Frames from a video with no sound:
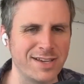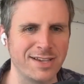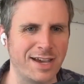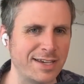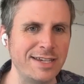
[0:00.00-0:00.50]

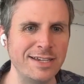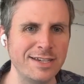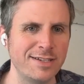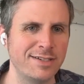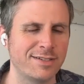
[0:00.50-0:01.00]
a
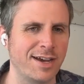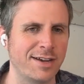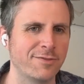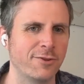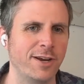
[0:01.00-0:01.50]
key kind
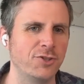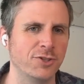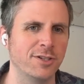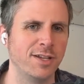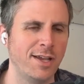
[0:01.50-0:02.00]
of
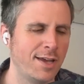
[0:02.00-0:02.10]
credential.